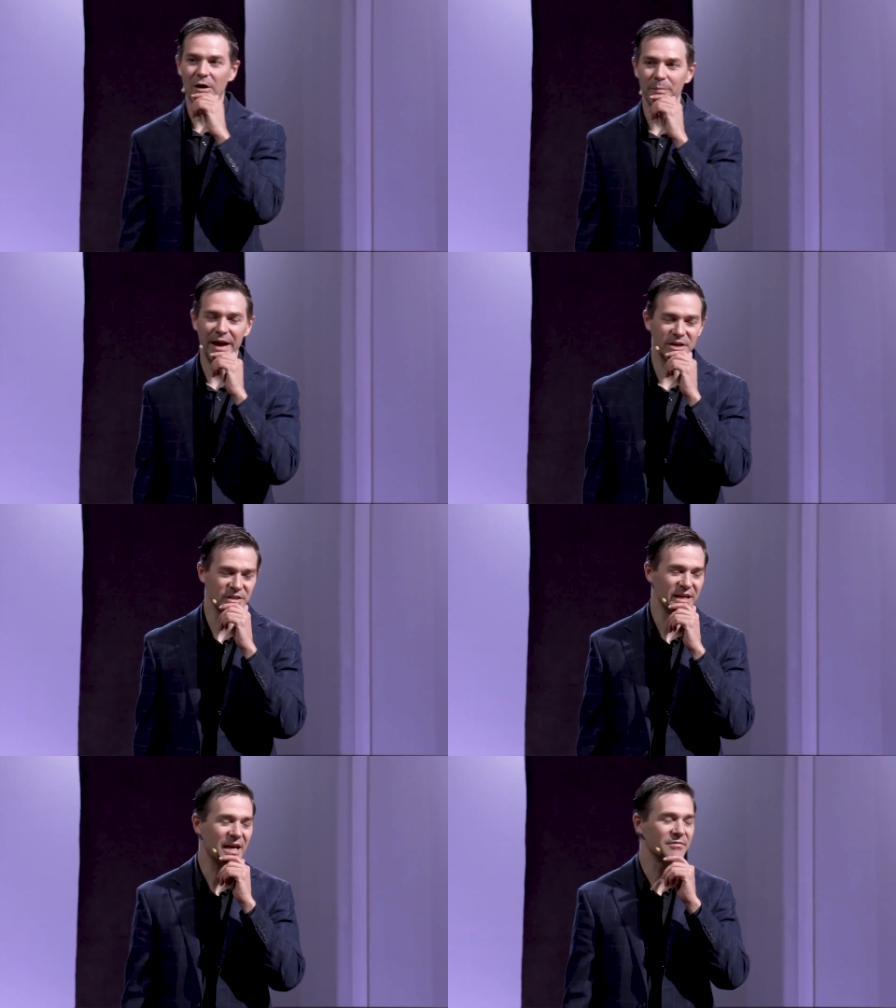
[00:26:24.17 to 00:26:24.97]

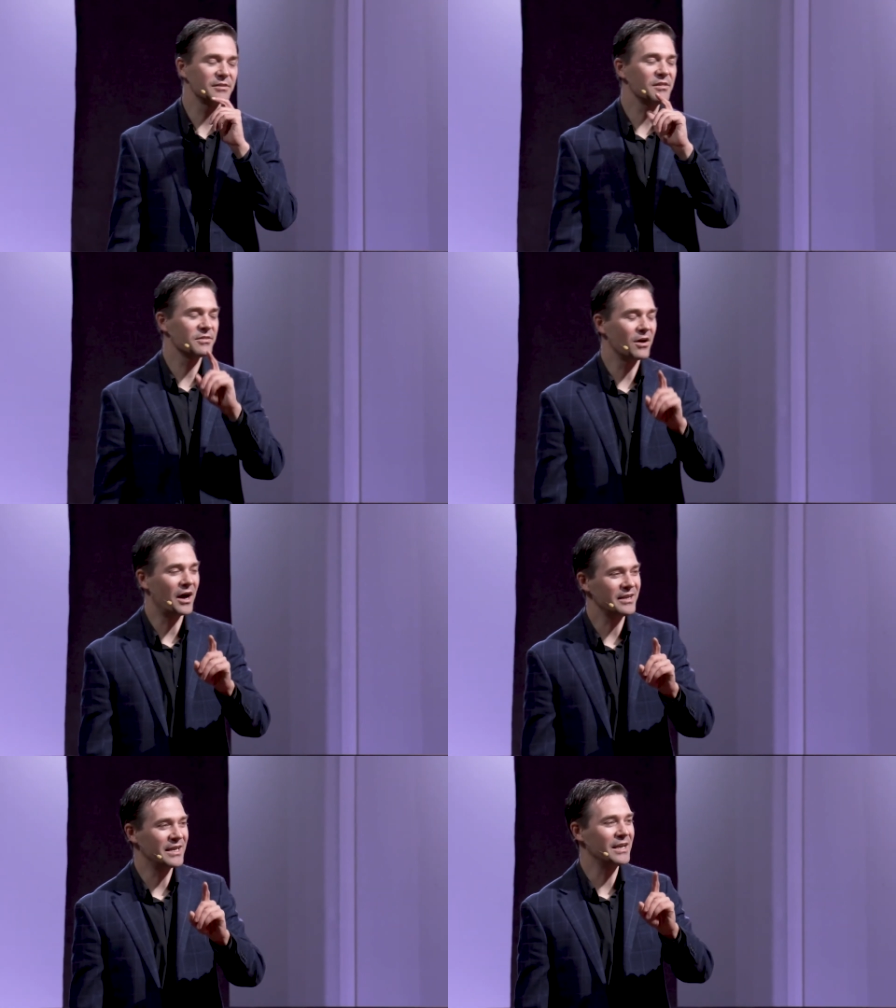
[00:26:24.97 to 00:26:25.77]
imagine every
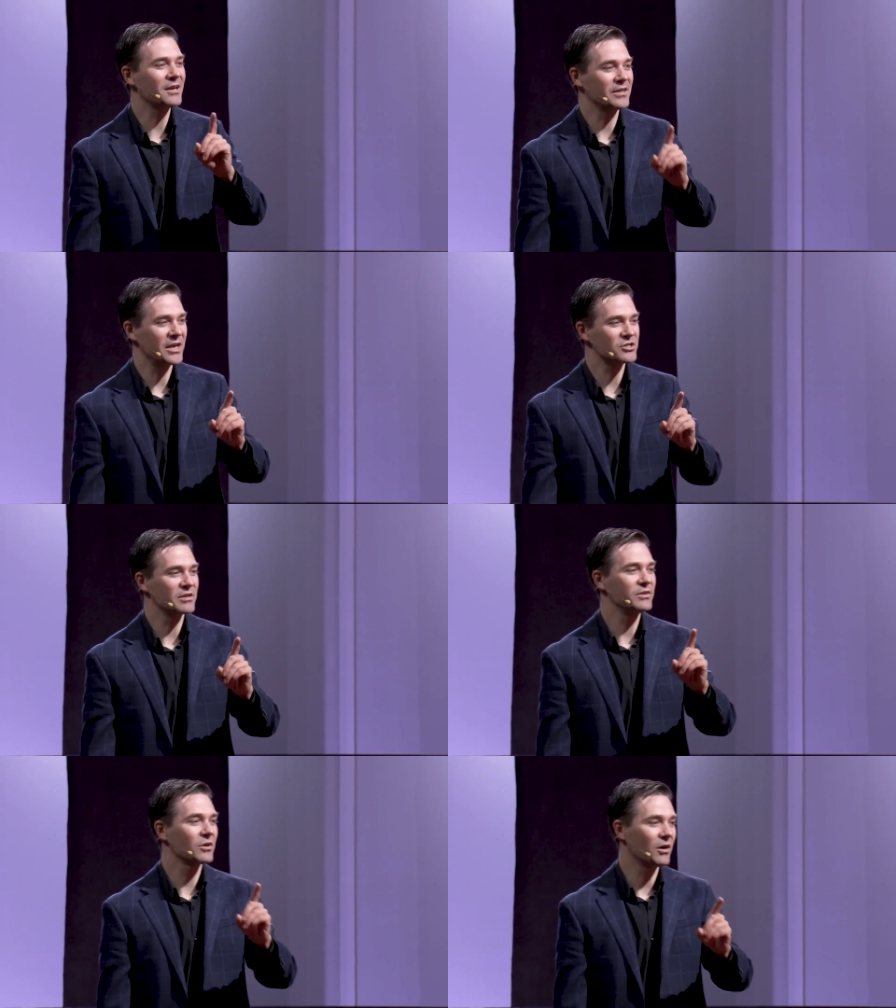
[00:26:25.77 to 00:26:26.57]
thought and inclination of
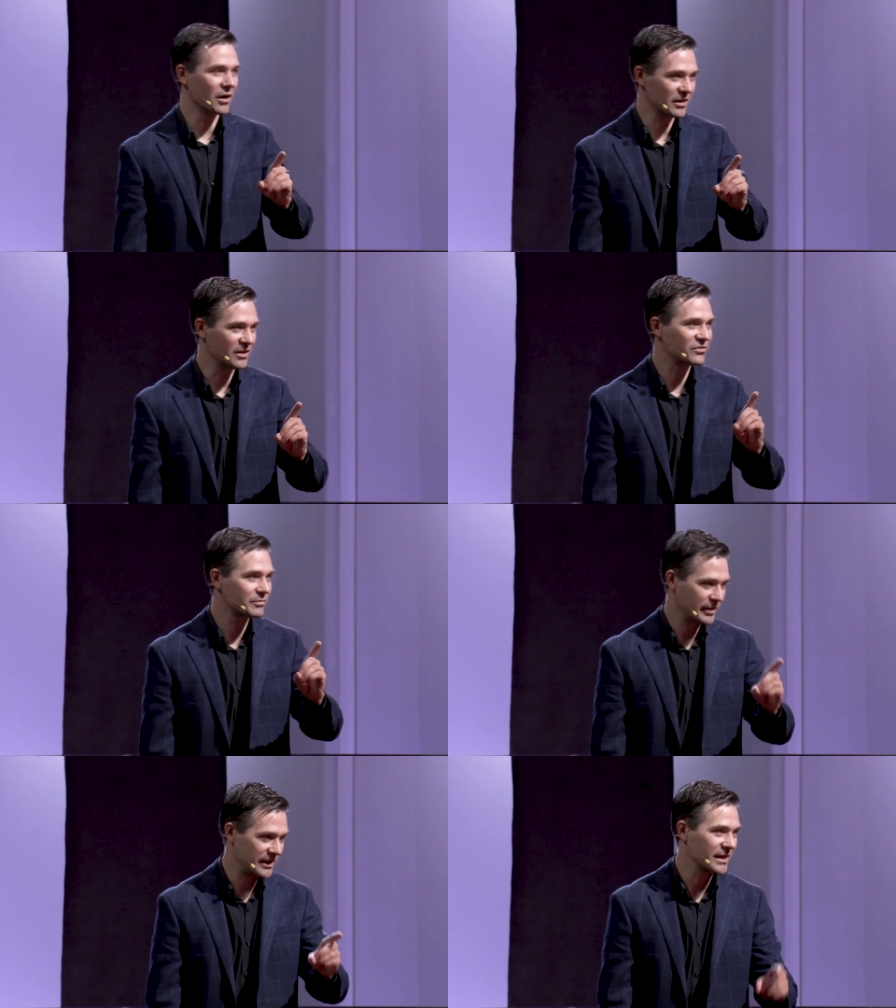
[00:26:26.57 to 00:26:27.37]
your heart is
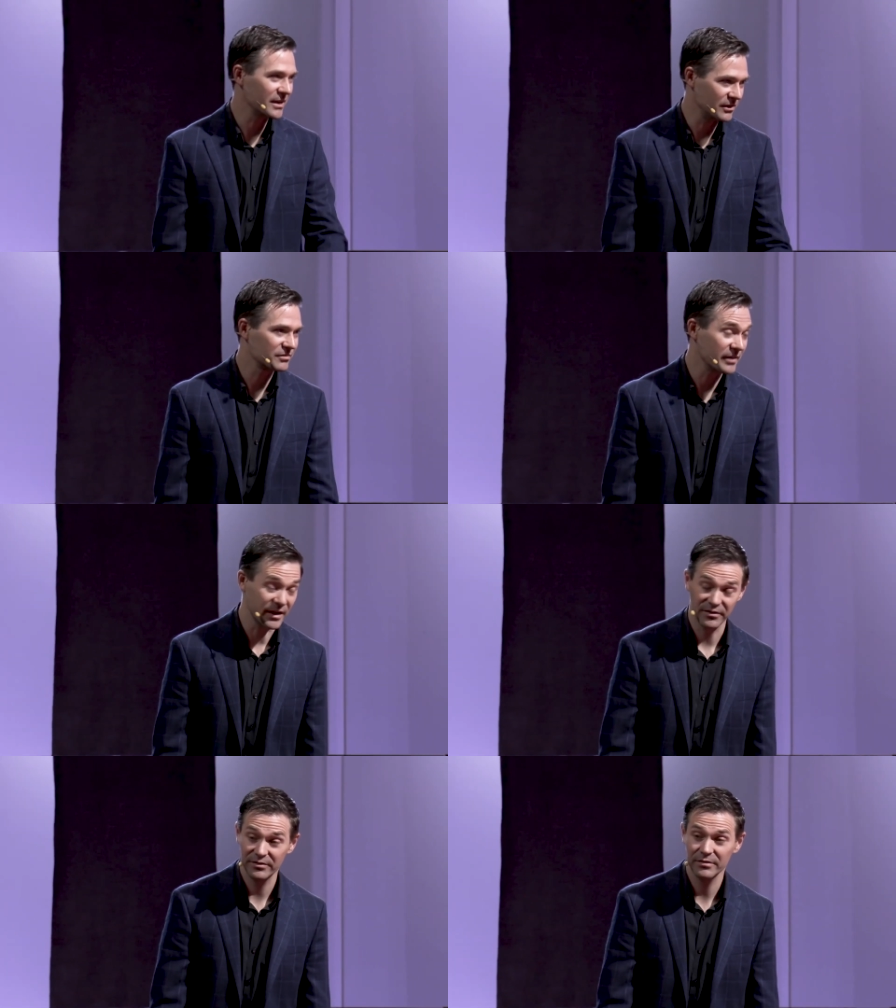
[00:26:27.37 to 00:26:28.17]
spitting in his
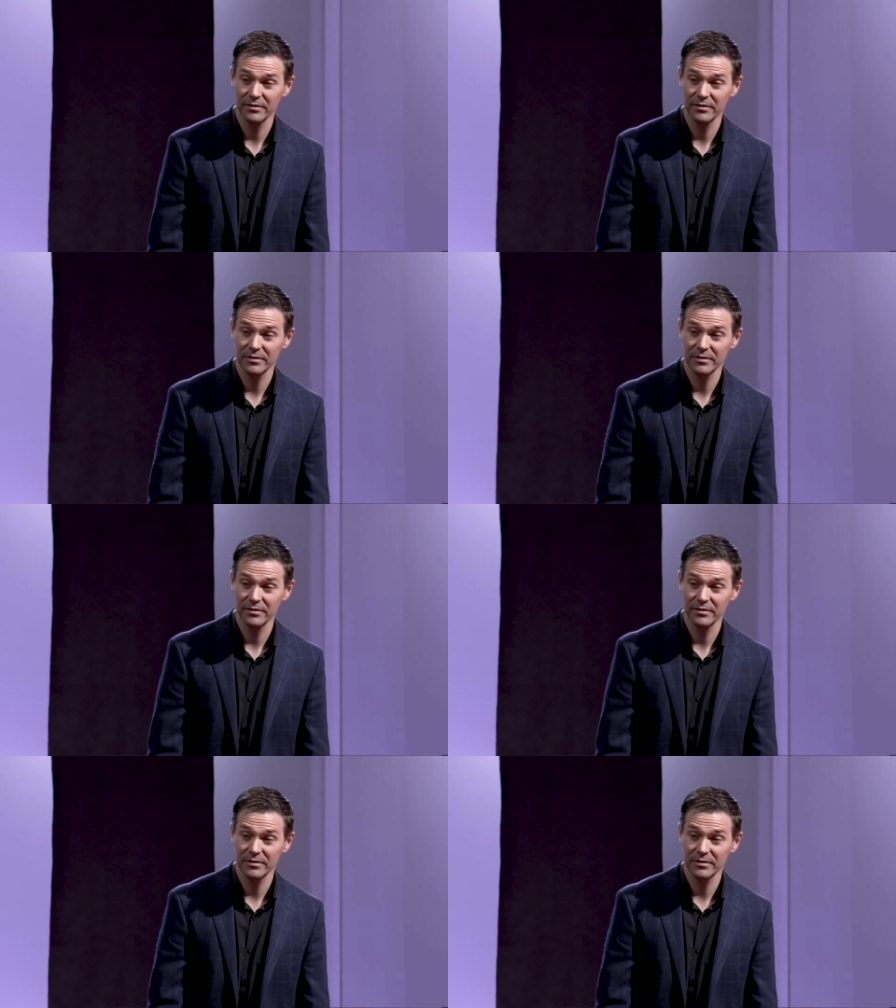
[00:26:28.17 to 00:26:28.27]
face.